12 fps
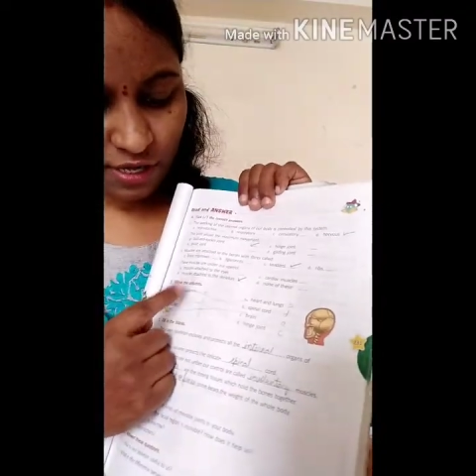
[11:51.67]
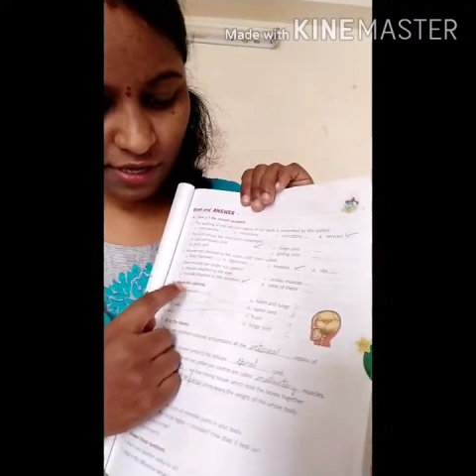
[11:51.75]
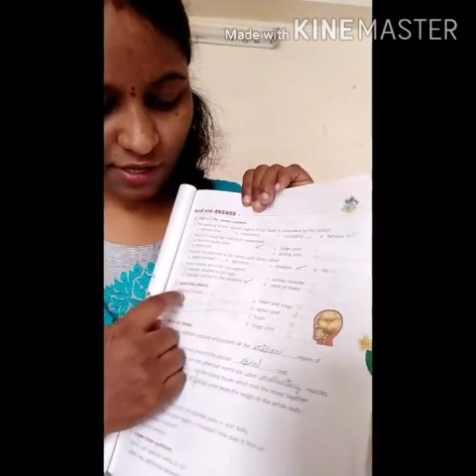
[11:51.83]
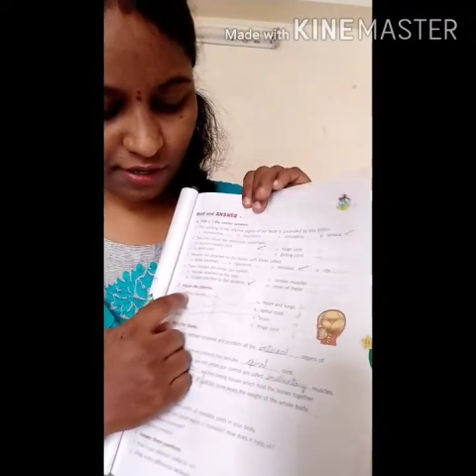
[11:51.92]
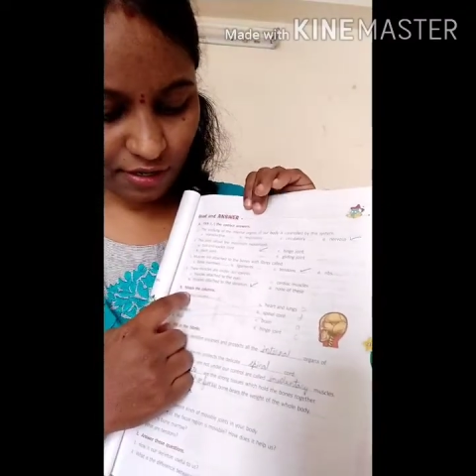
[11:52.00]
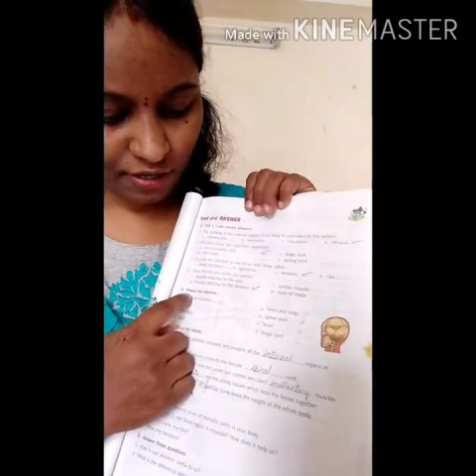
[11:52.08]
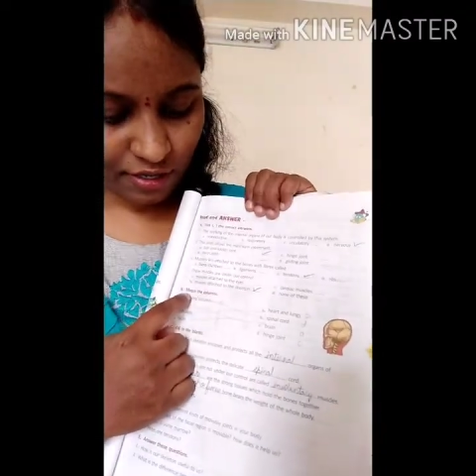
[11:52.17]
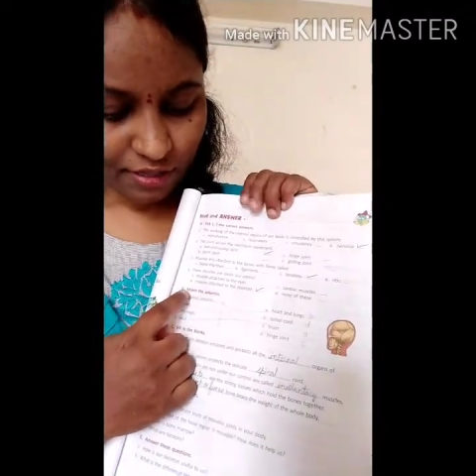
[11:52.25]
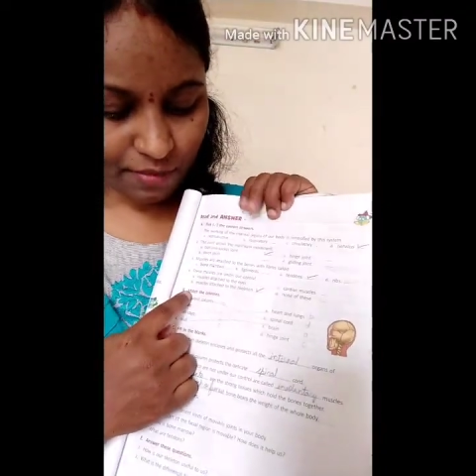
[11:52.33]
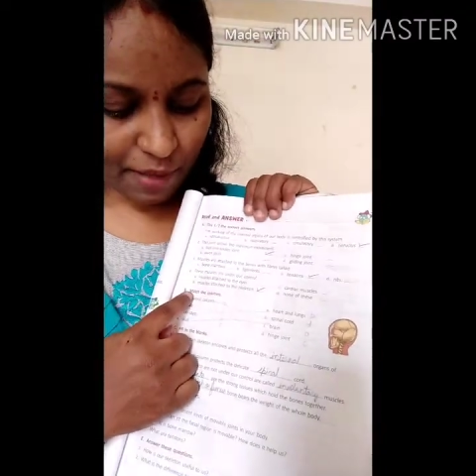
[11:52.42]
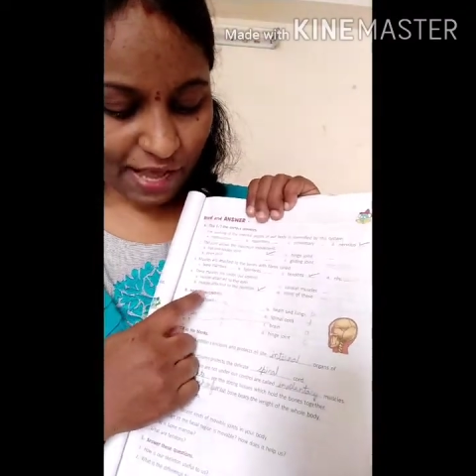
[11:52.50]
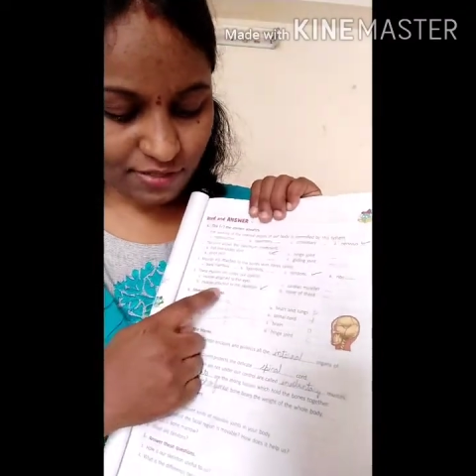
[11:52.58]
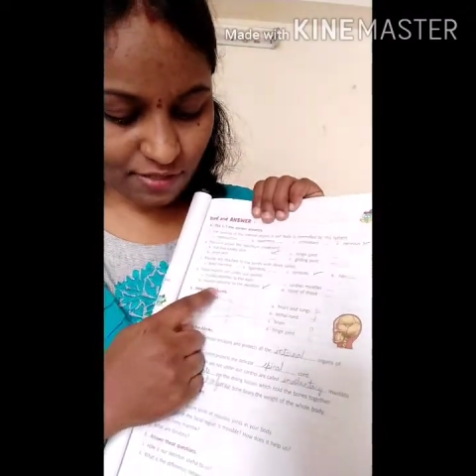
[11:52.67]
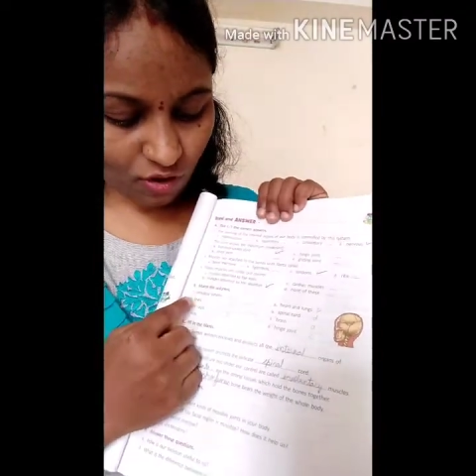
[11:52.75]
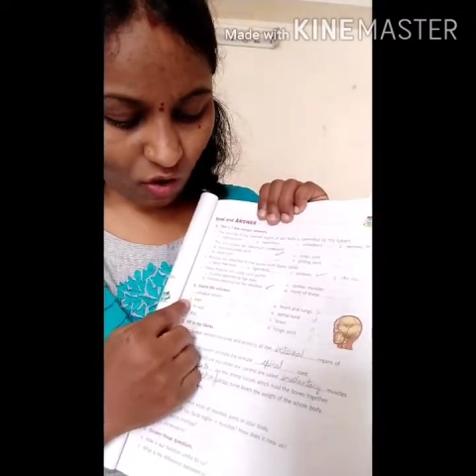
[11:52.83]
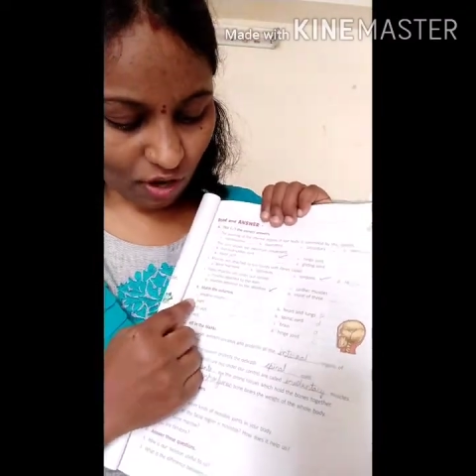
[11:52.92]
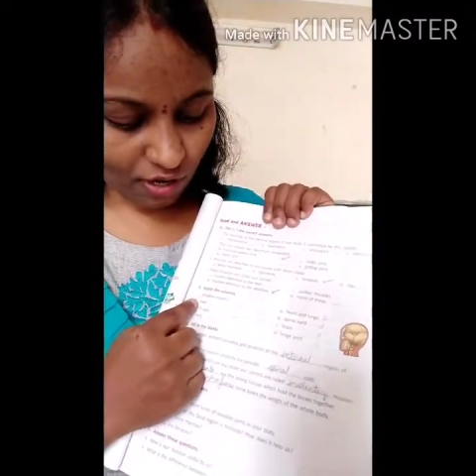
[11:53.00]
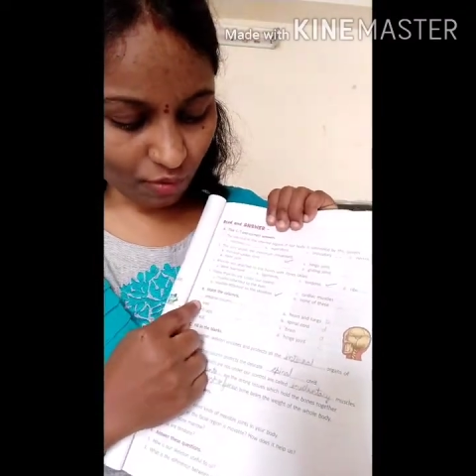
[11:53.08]
here, mass the
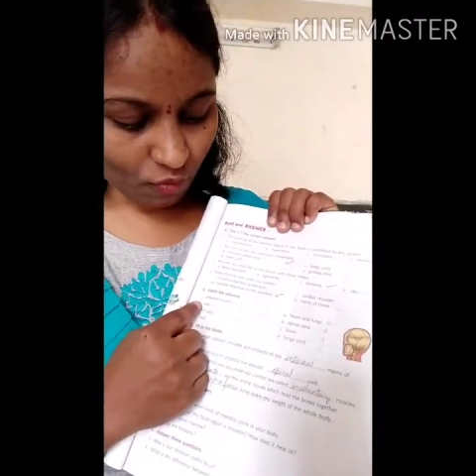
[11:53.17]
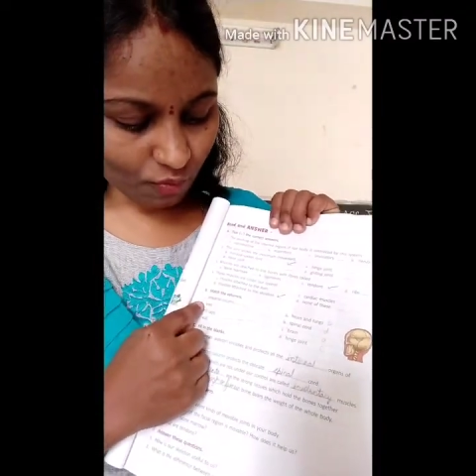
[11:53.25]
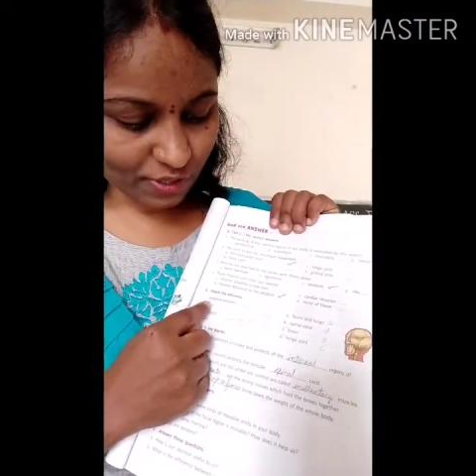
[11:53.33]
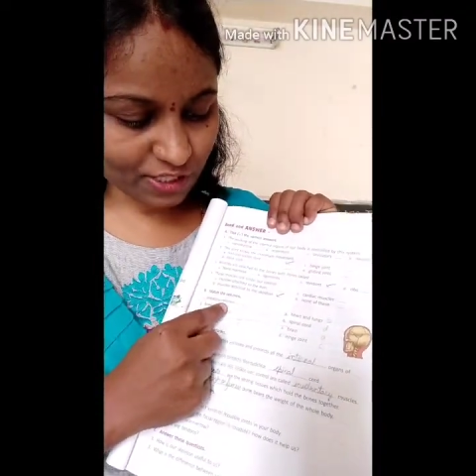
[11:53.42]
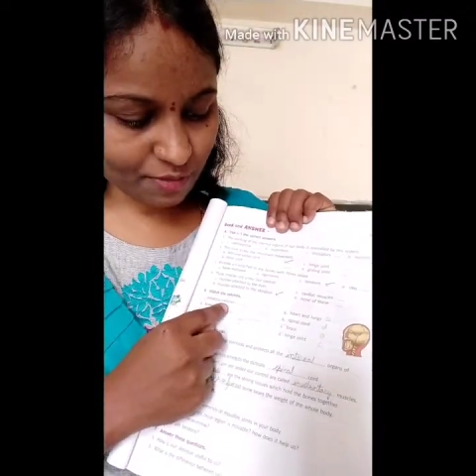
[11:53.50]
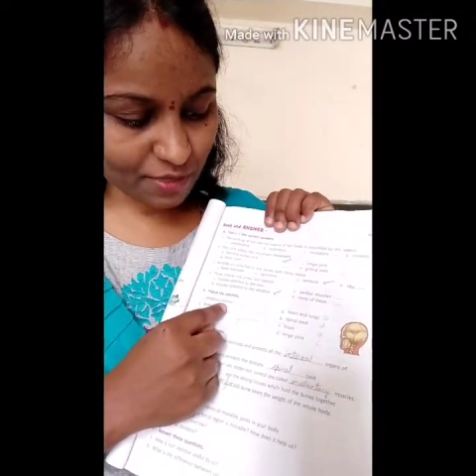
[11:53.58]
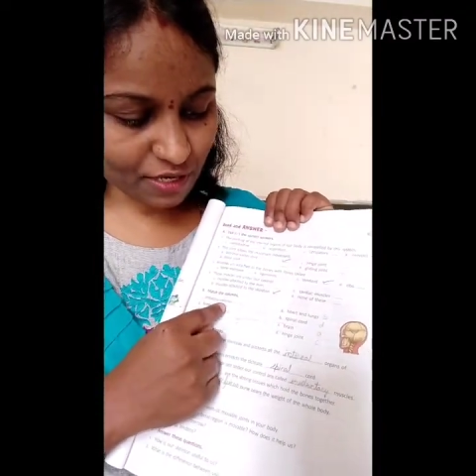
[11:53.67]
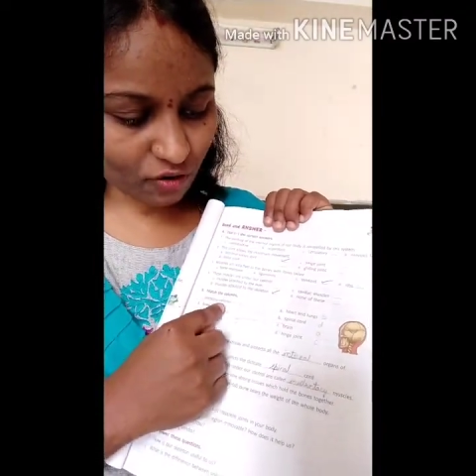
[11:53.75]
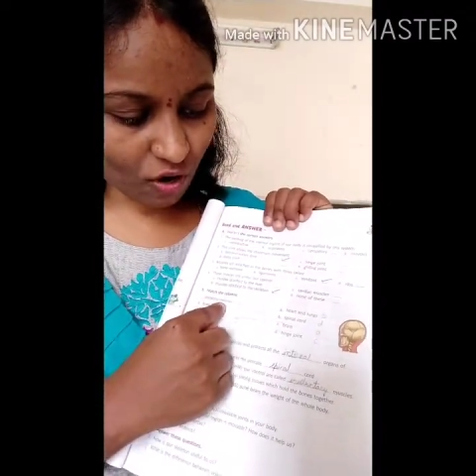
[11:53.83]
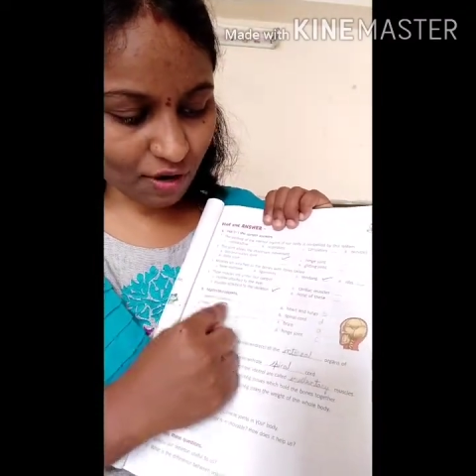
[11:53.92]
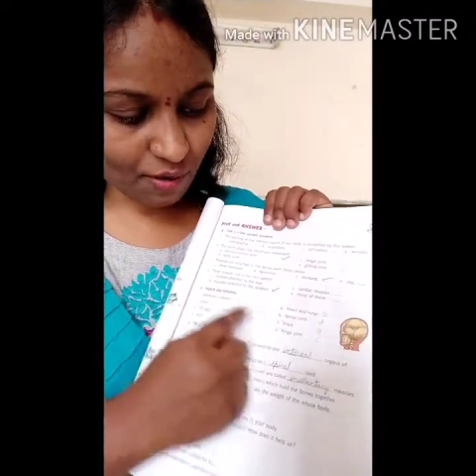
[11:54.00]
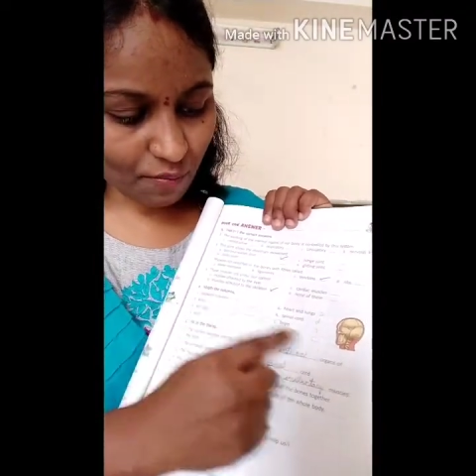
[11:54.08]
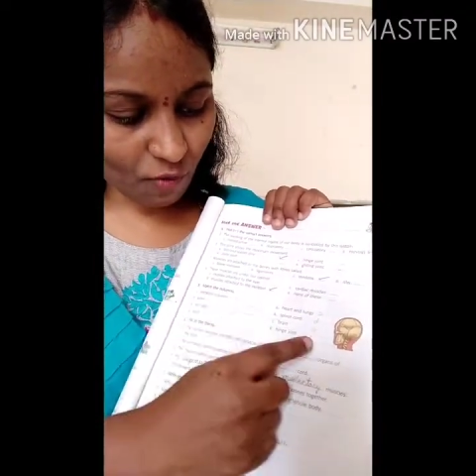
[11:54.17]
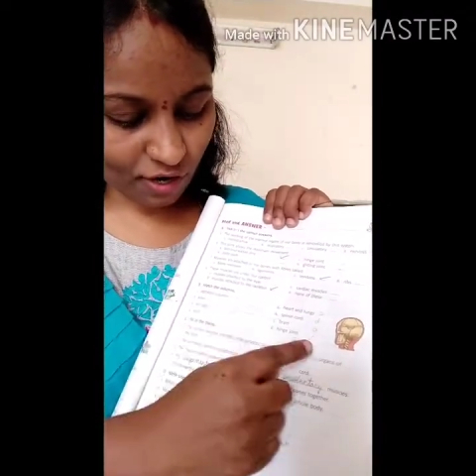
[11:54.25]
column. Vertebral column,